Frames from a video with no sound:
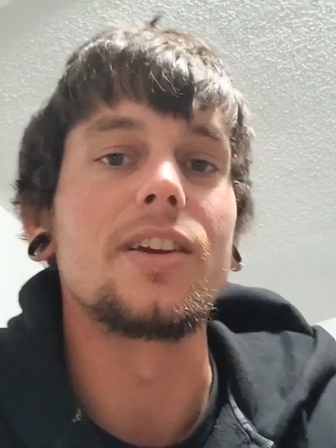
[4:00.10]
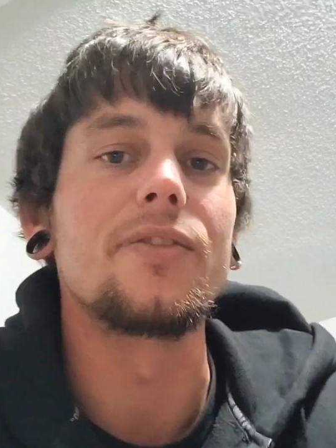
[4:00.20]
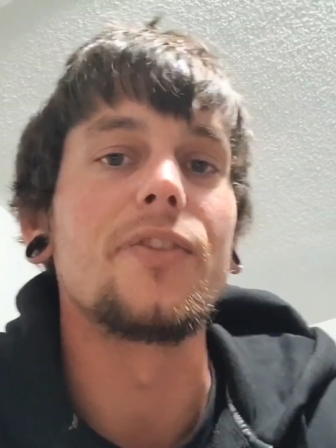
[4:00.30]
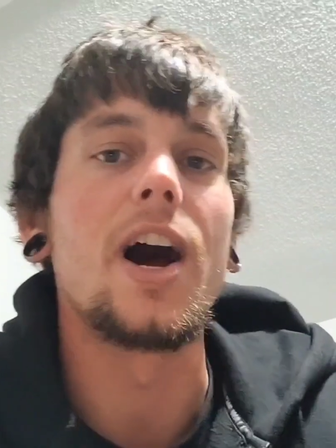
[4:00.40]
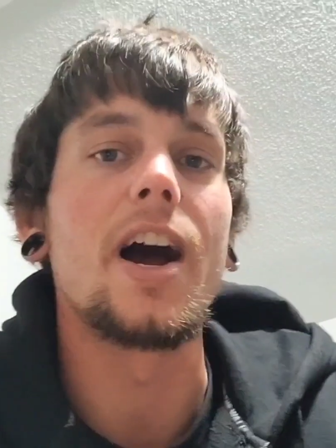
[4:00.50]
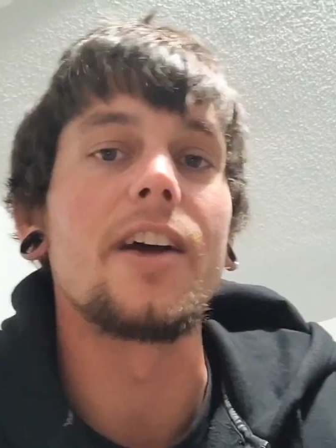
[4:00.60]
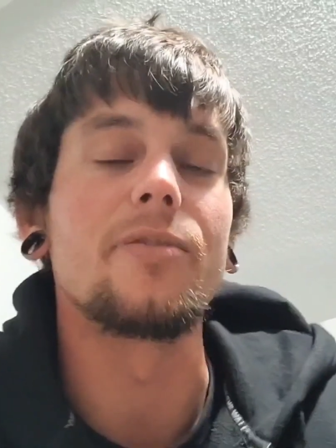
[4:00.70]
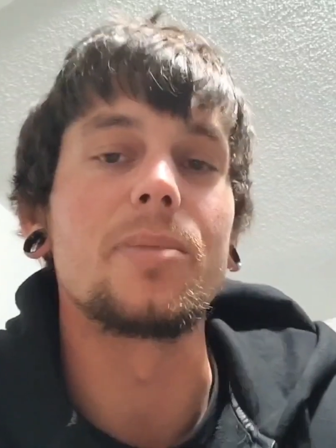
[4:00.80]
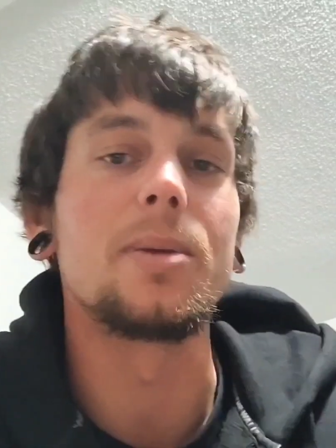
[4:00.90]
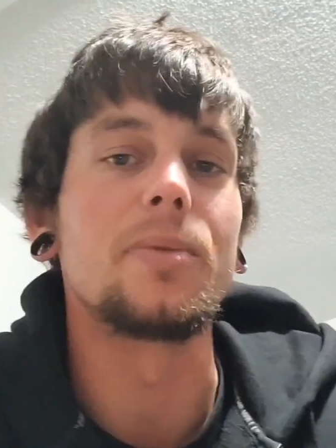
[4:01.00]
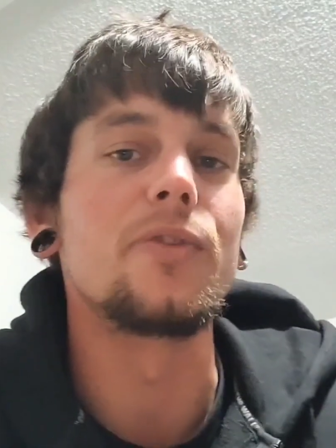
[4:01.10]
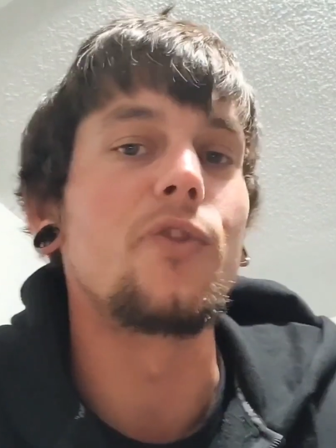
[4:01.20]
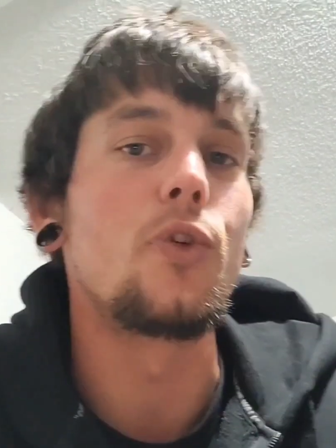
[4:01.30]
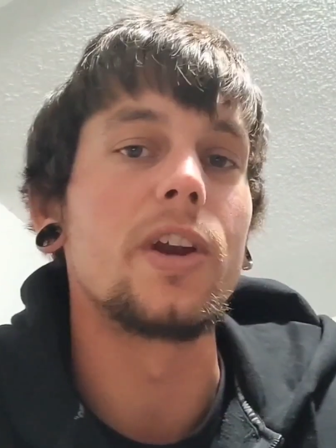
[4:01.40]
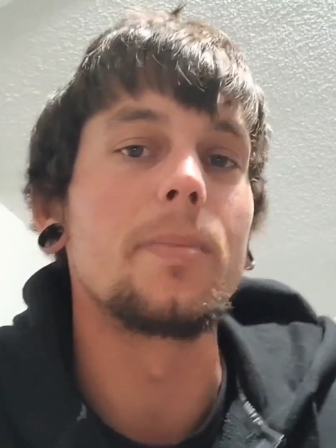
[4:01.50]
35, maybe
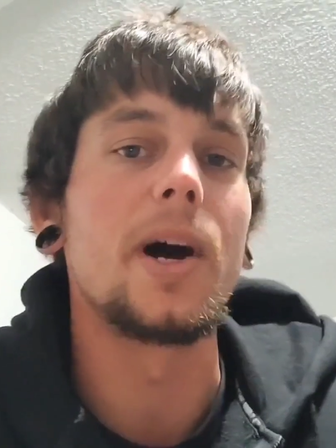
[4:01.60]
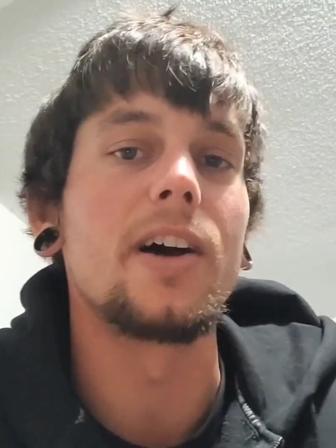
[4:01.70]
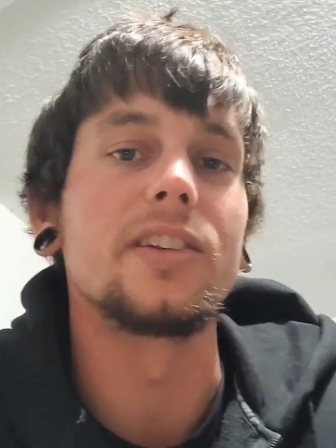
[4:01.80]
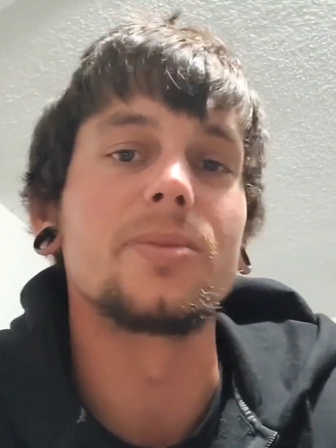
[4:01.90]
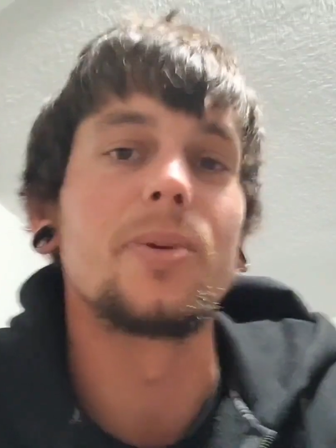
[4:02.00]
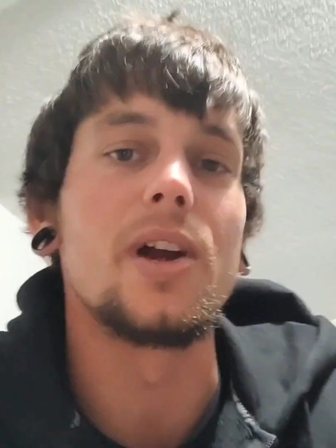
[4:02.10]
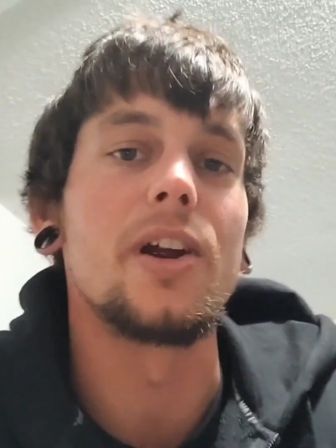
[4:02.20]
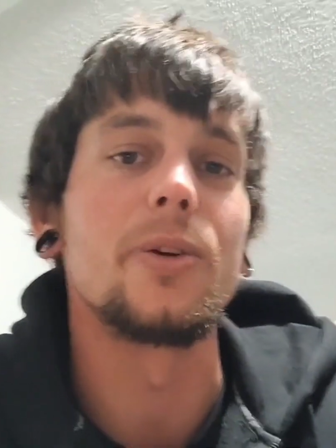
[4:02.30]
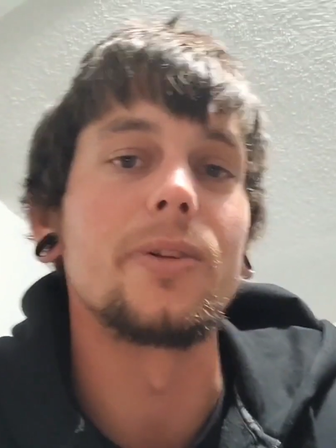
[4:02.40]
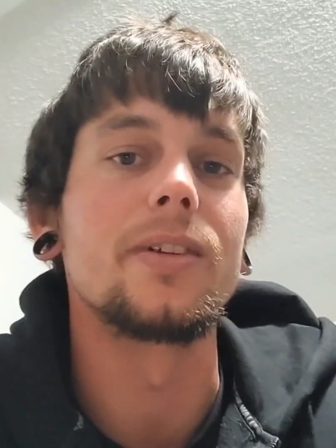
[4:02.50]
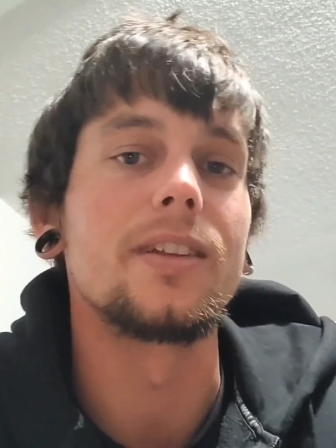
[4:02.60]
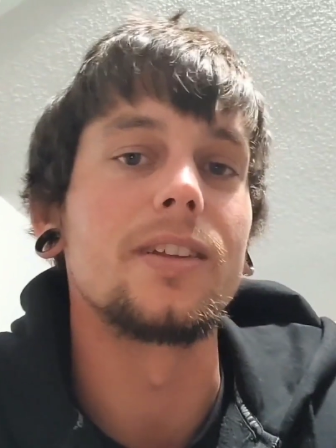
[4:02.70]
40 miles per hour,